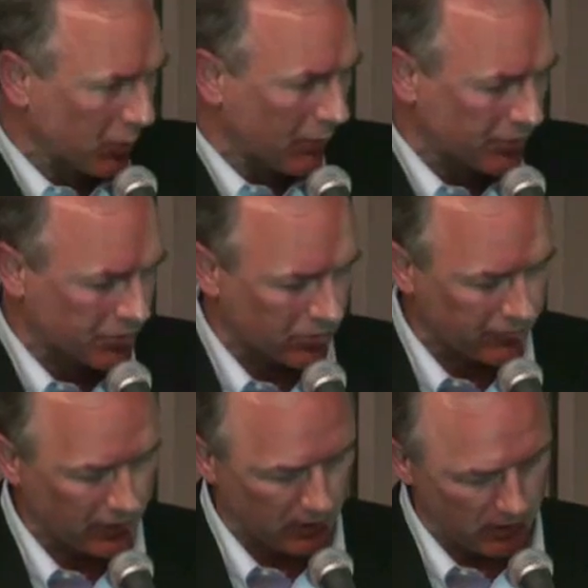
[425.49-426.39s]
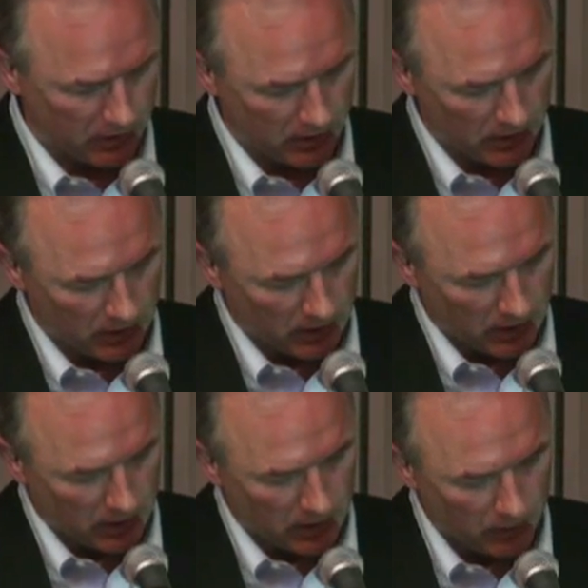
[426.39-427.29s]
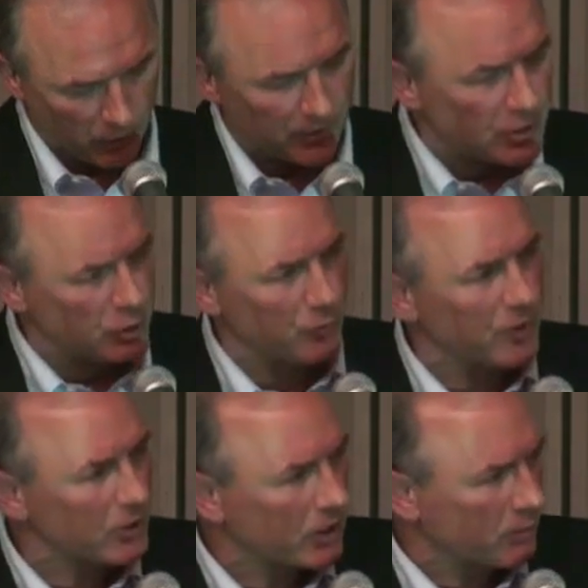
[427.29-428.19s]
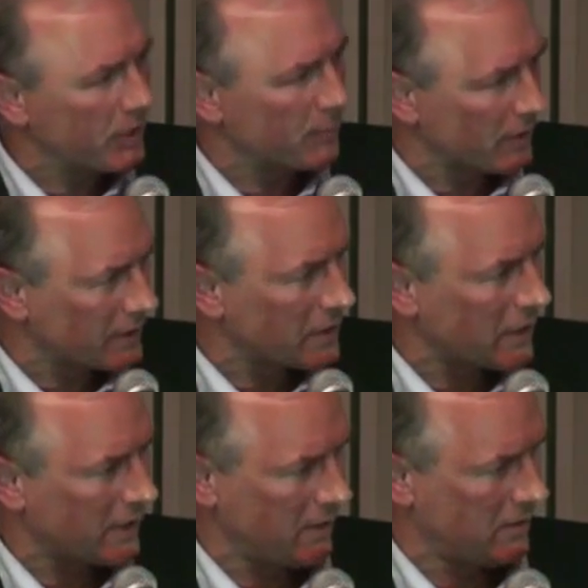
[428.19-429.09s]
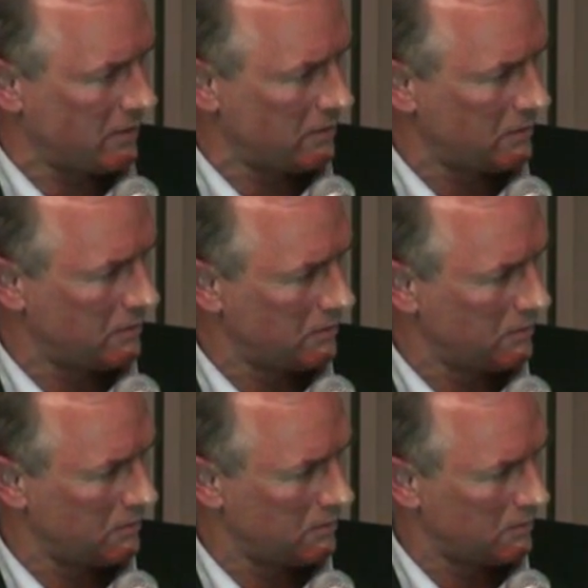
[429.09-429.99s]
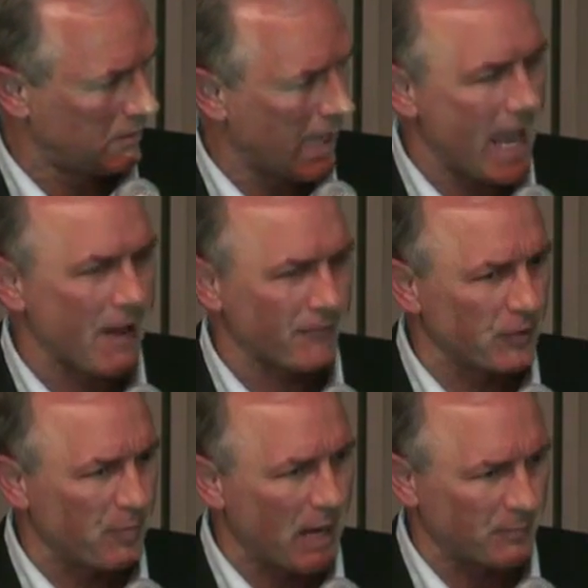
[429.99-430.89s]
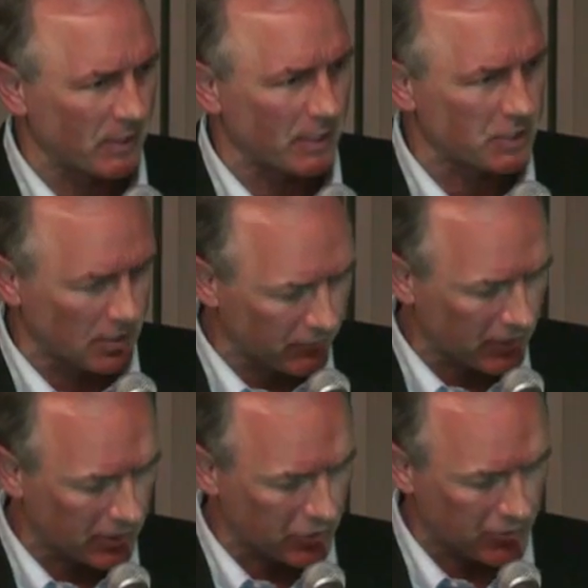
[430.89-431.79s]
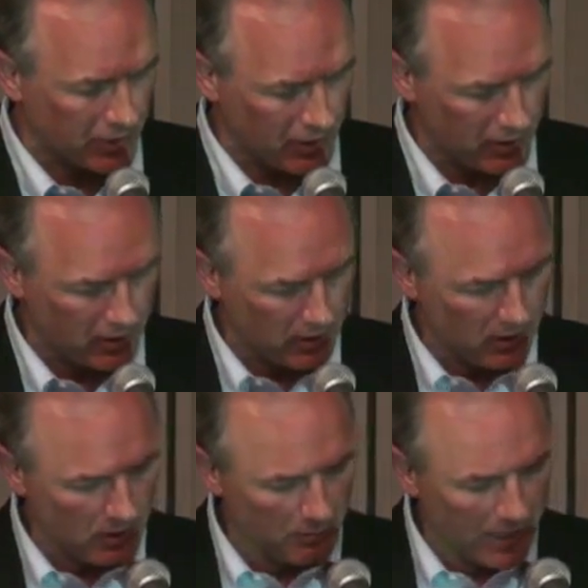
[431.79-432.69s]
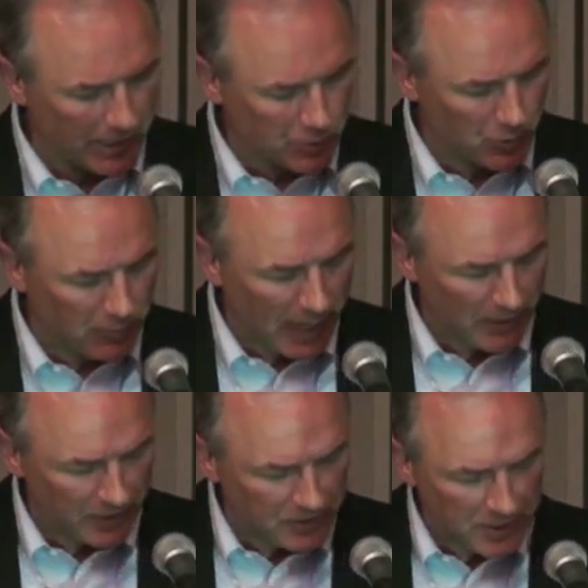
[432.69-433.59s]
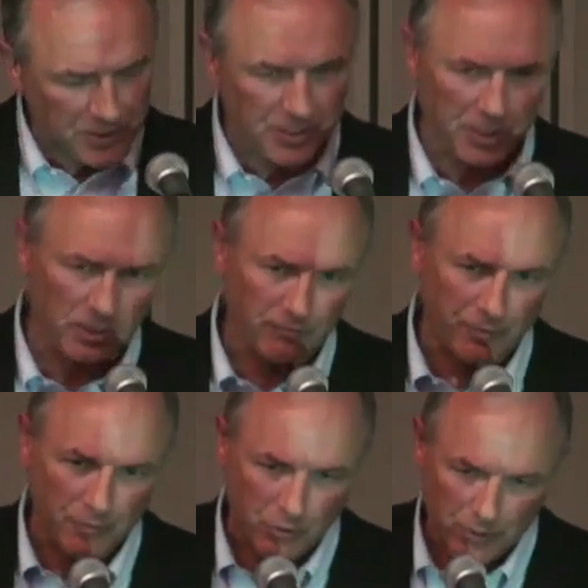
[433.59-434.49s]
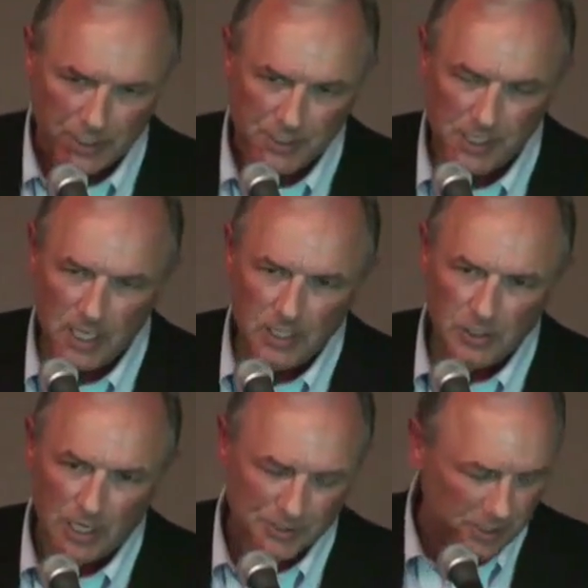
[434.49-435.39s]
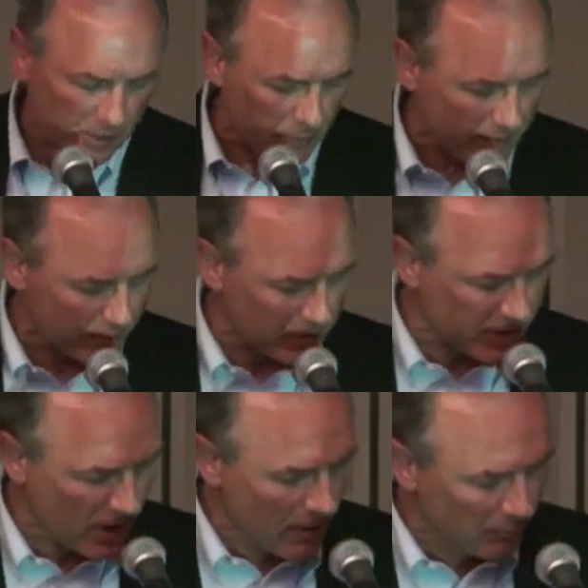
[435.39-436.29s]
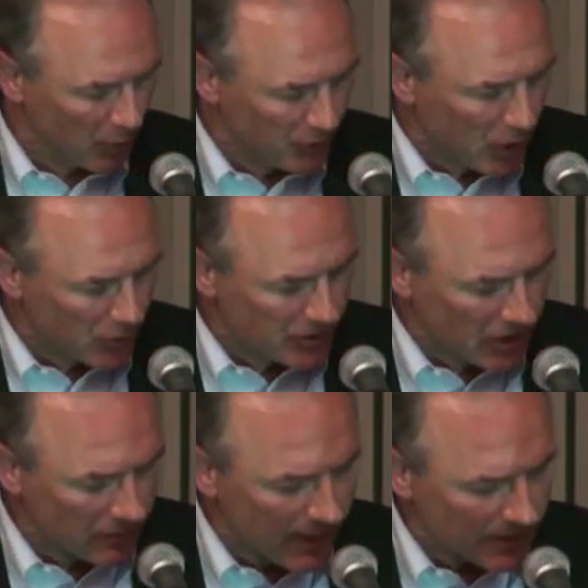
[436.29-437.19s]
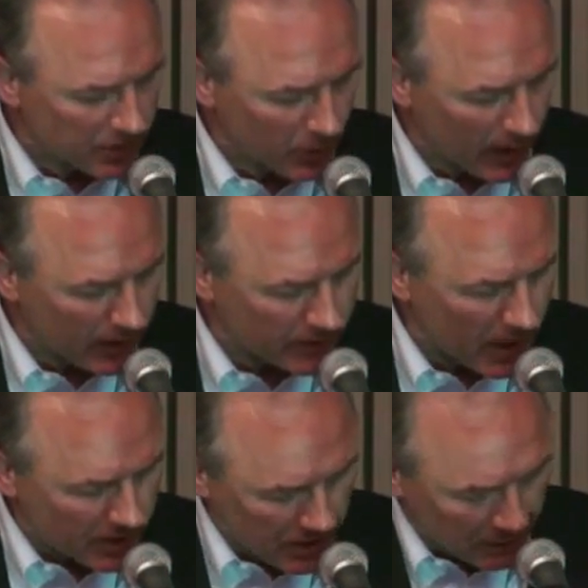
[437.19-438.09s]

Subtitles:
where I was serving, more than 2 million people had died. Half the population of the country. Bodies were piled in ditches, hung from trees, tossed into rivers, bulldozed into mass graves,